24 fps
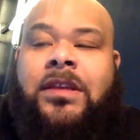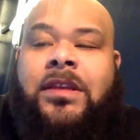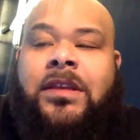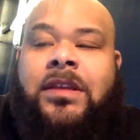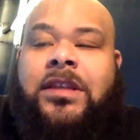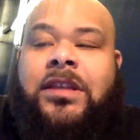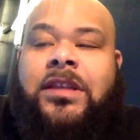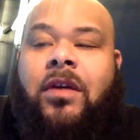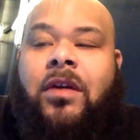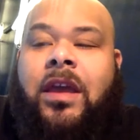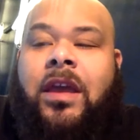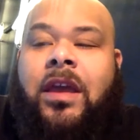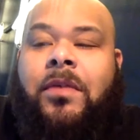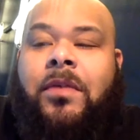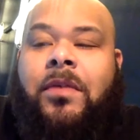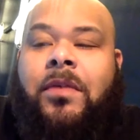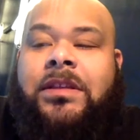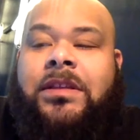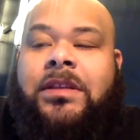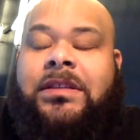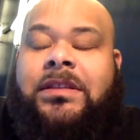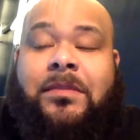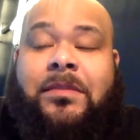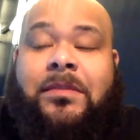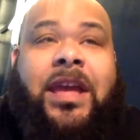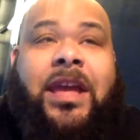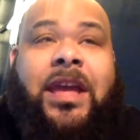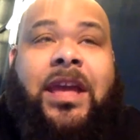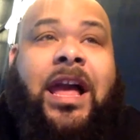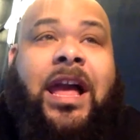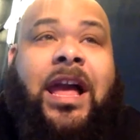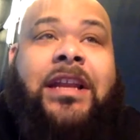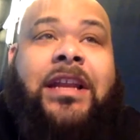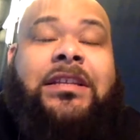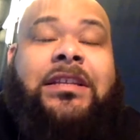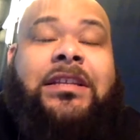So it was, to be
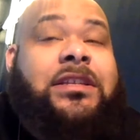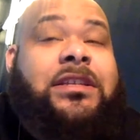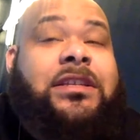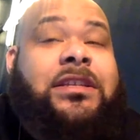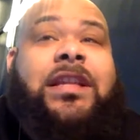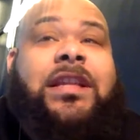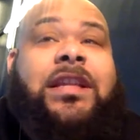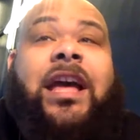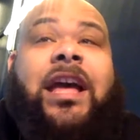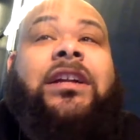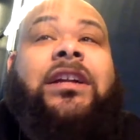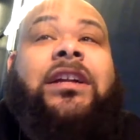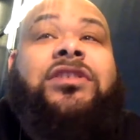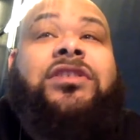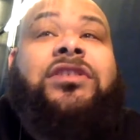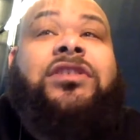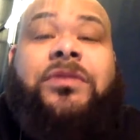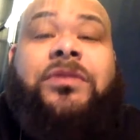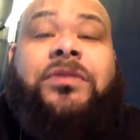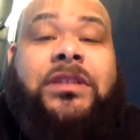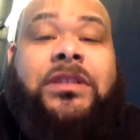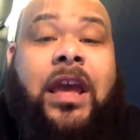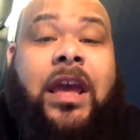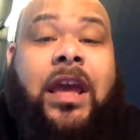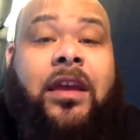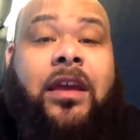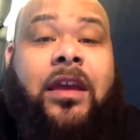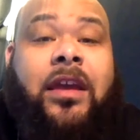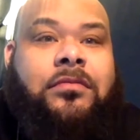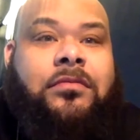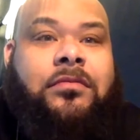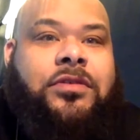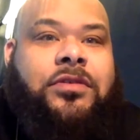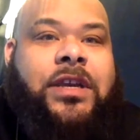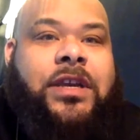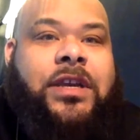honest, just like a Tuesday
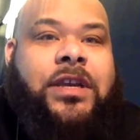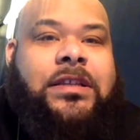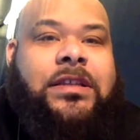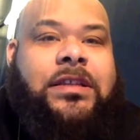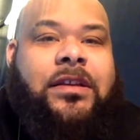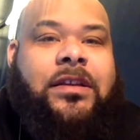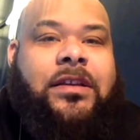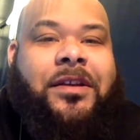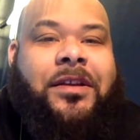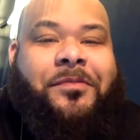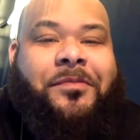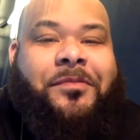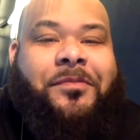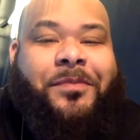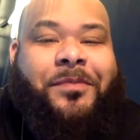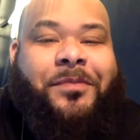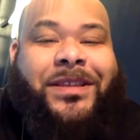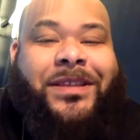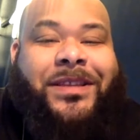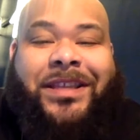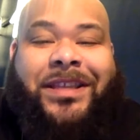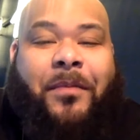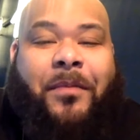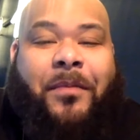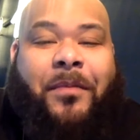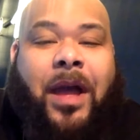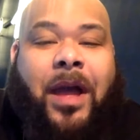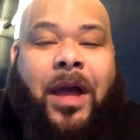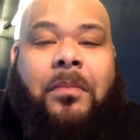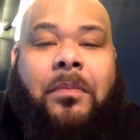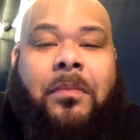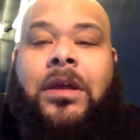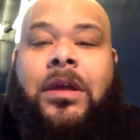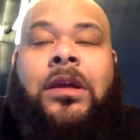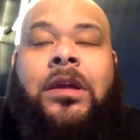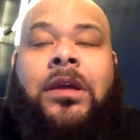dressing Mrs.
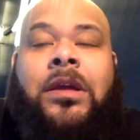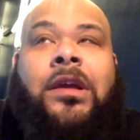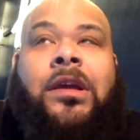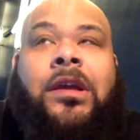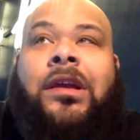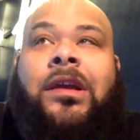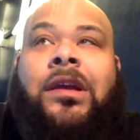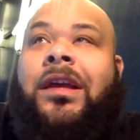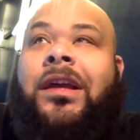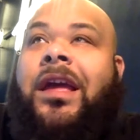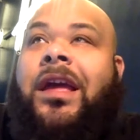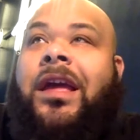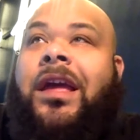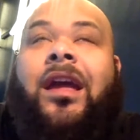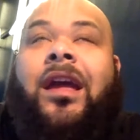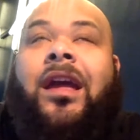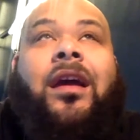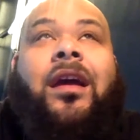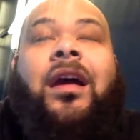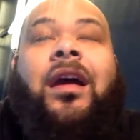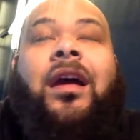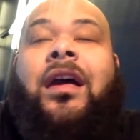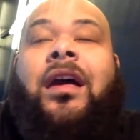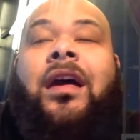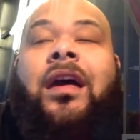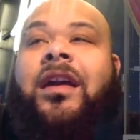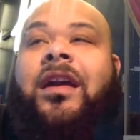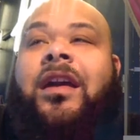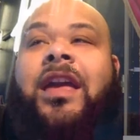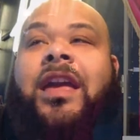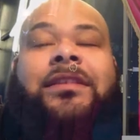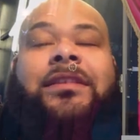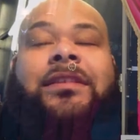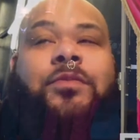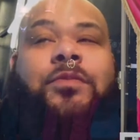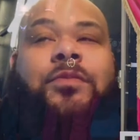Obama.
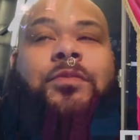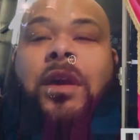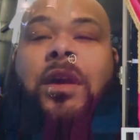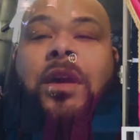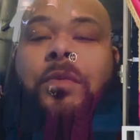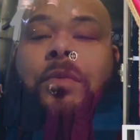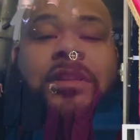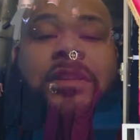It's what